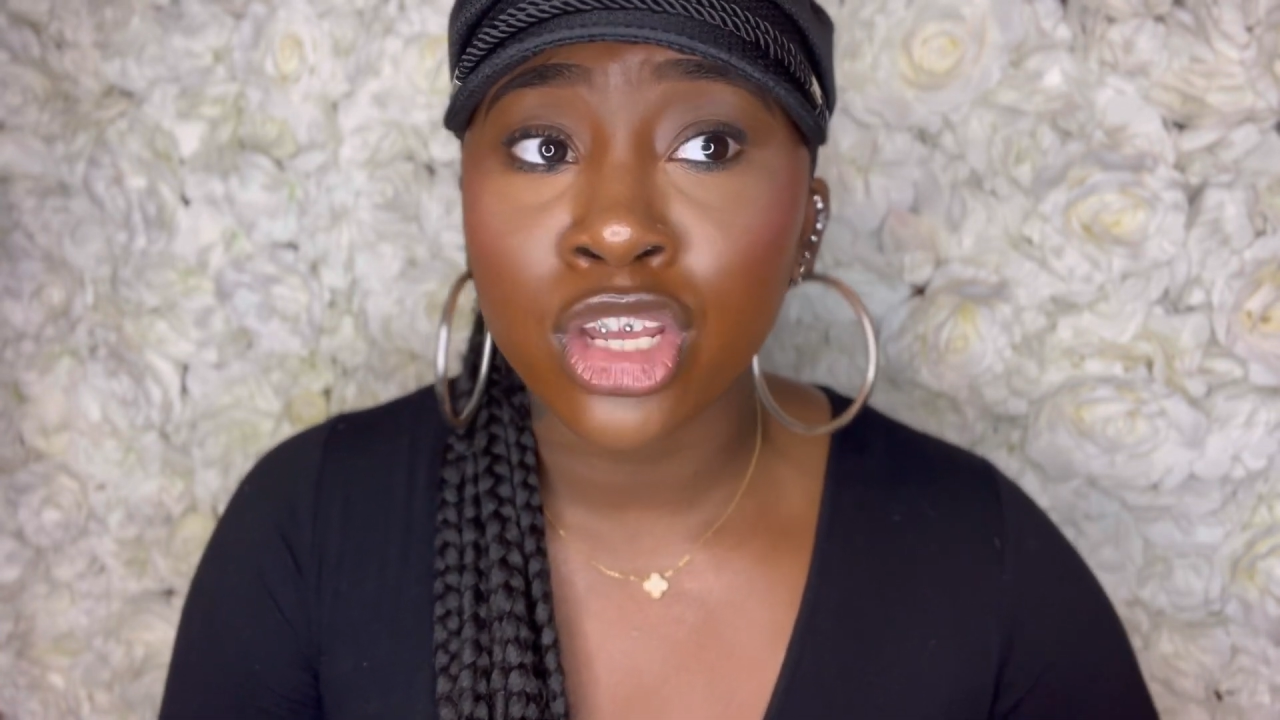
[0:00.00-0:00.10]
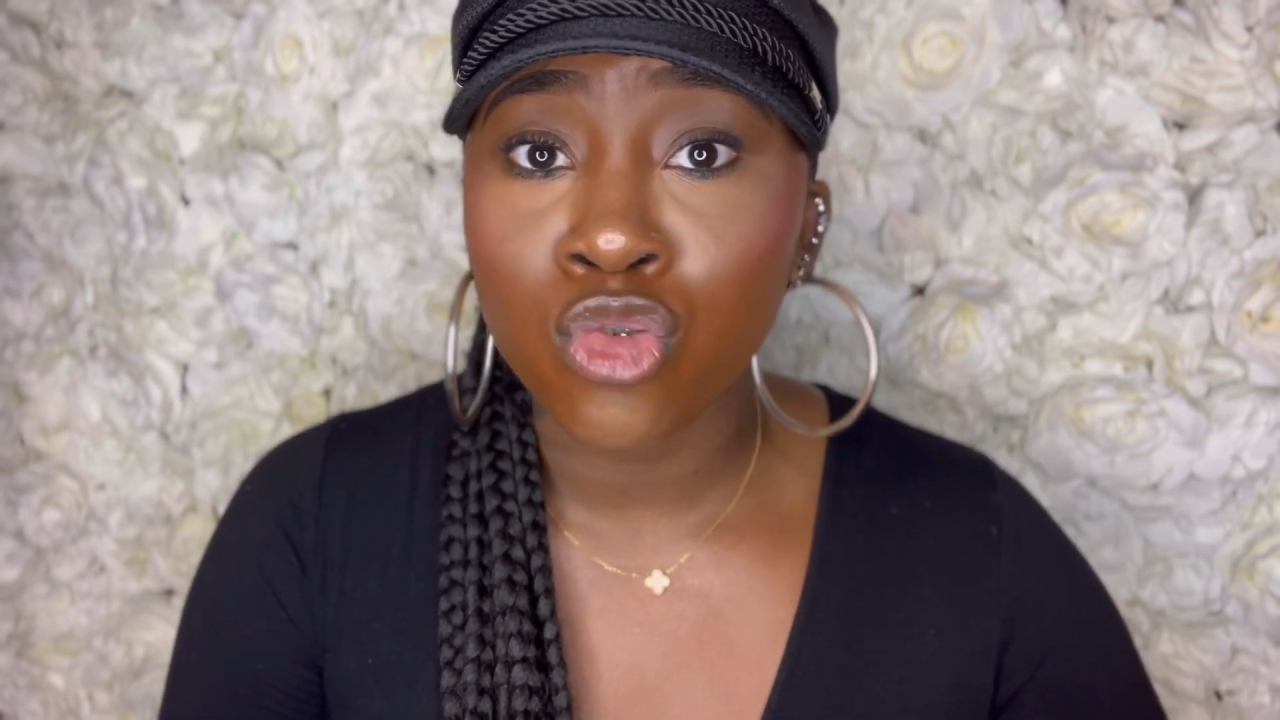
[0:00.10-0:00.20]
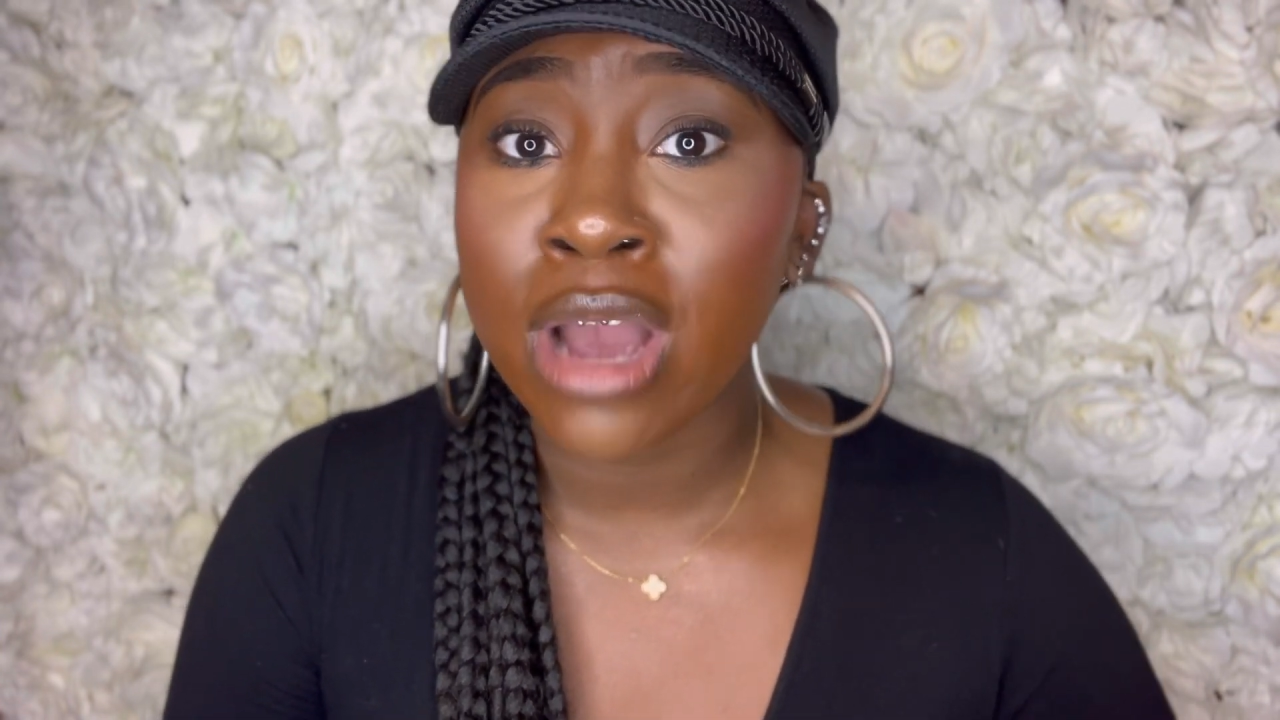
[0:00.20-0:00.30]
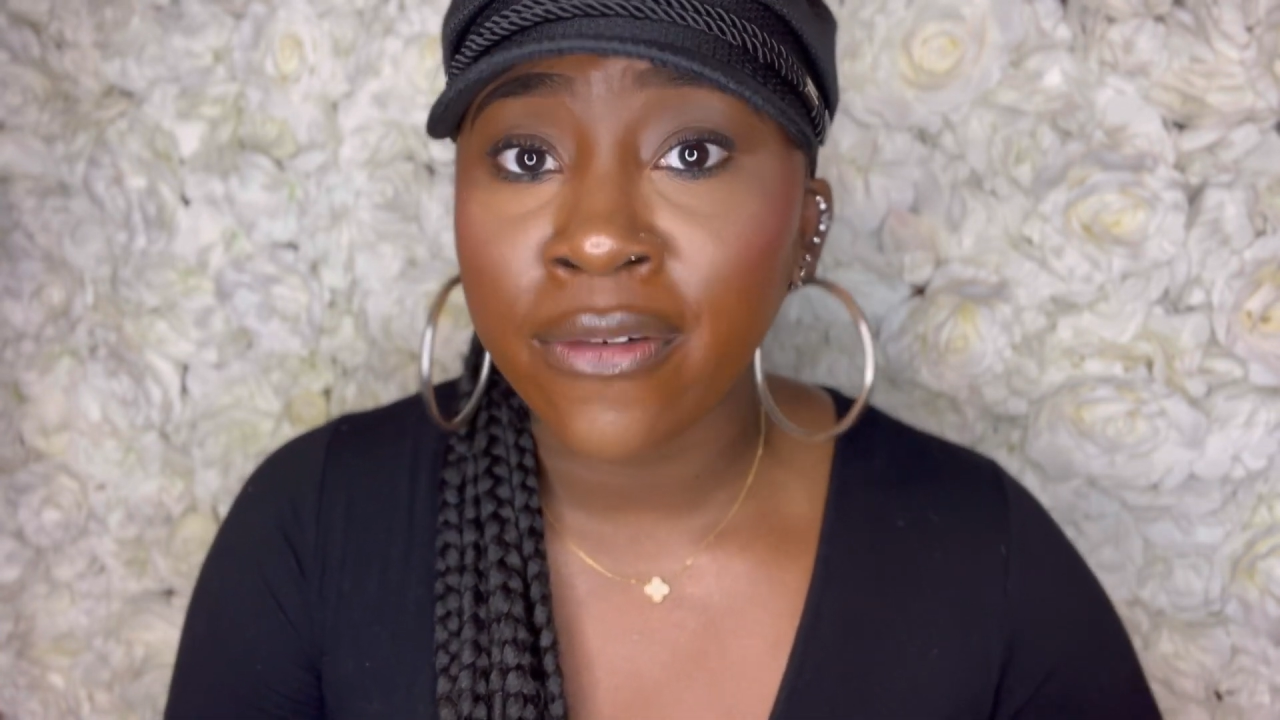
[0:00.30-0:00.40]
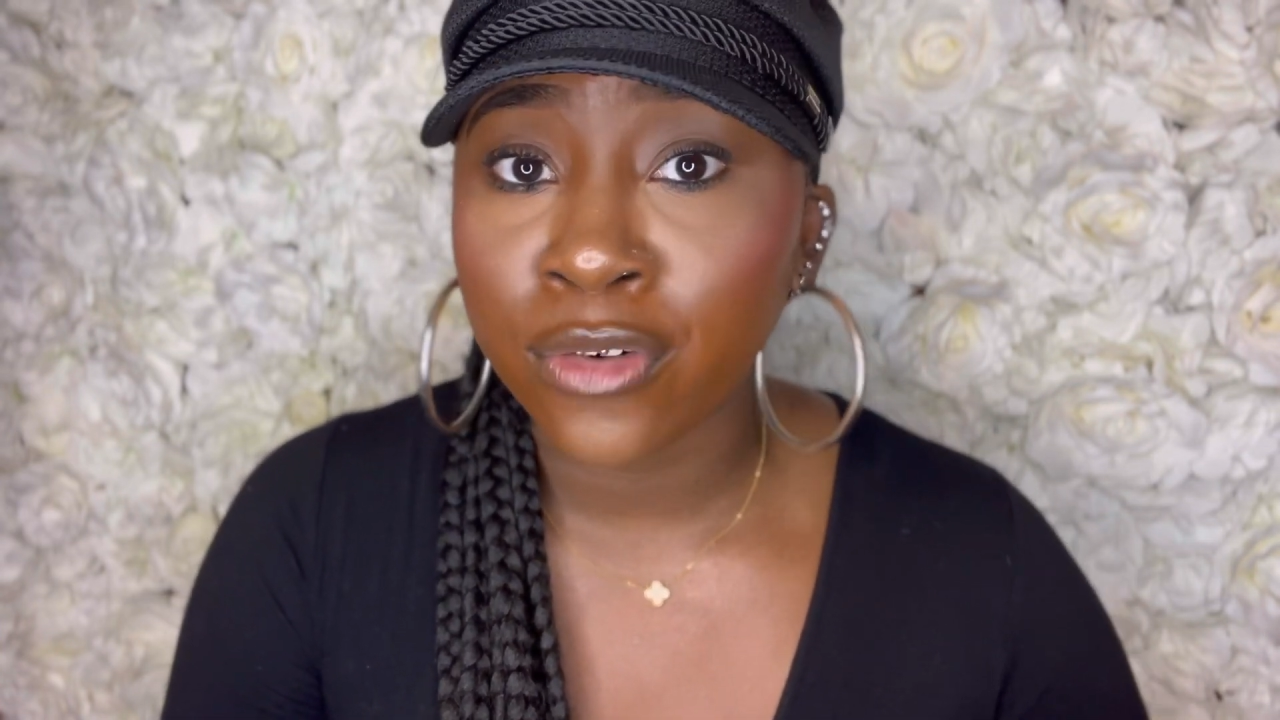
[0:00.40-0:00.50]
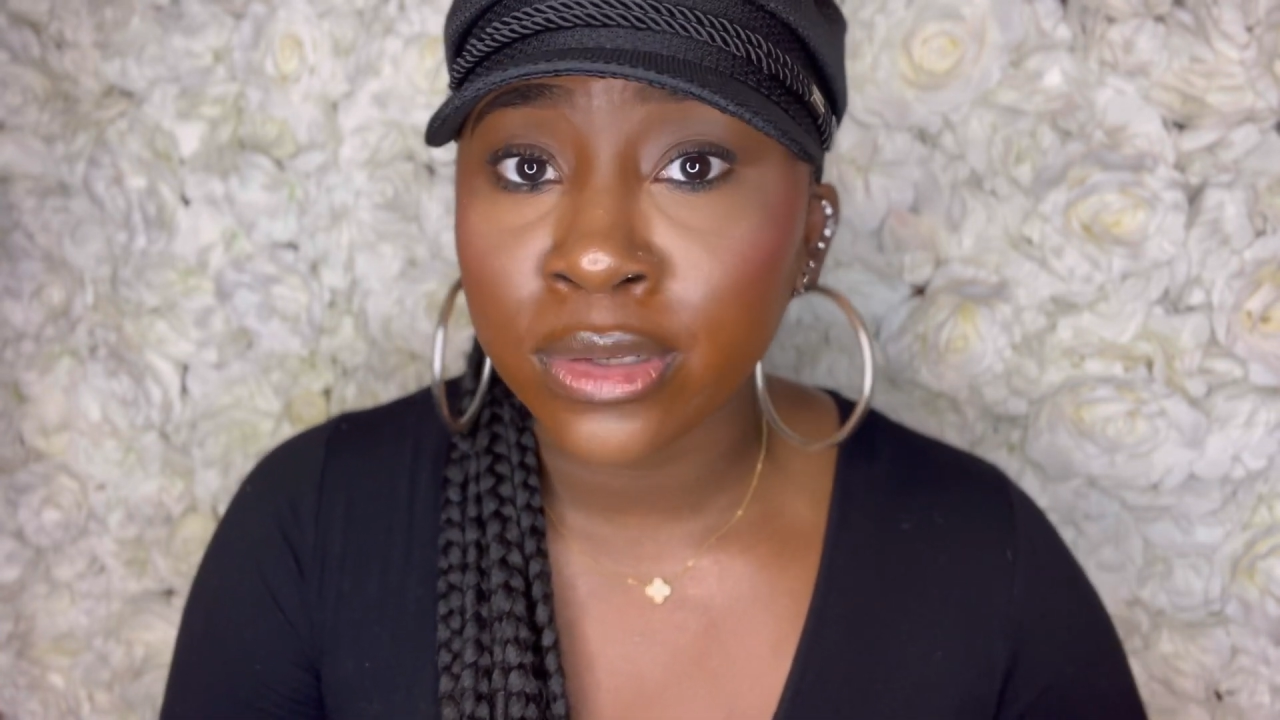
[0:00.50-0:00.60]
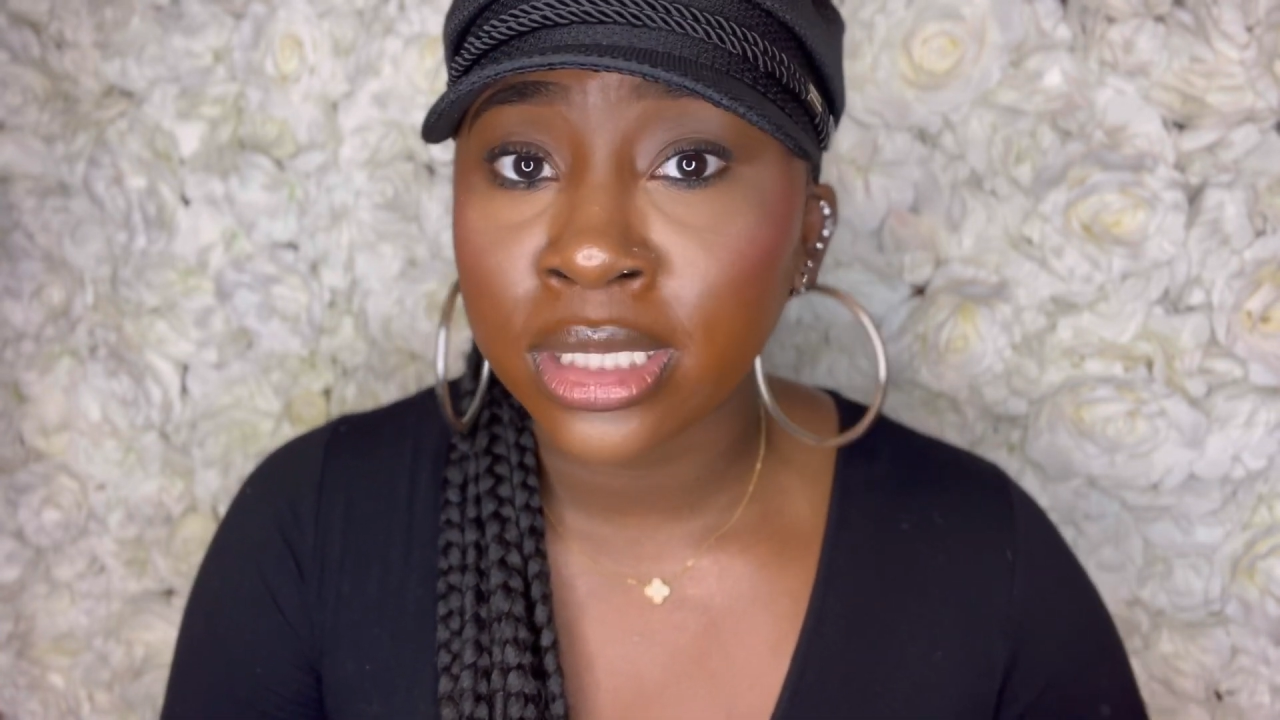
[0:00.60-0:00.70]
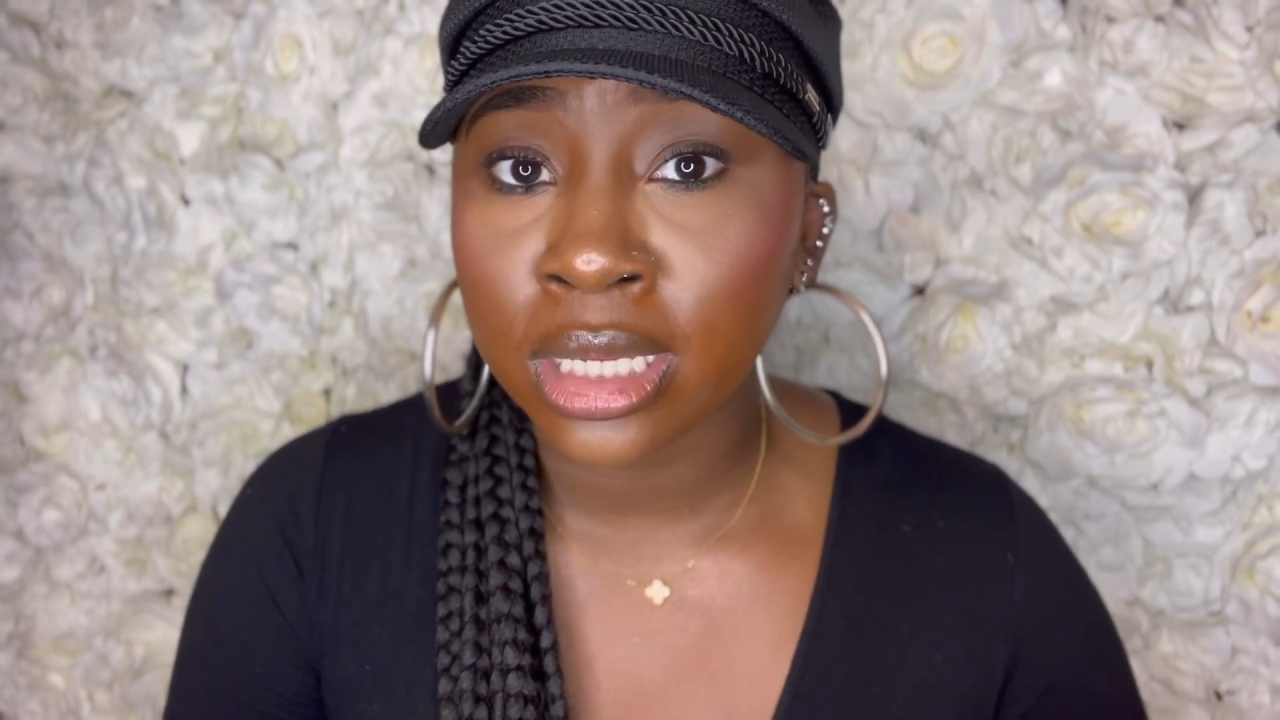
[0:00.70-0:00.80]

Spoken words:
you got first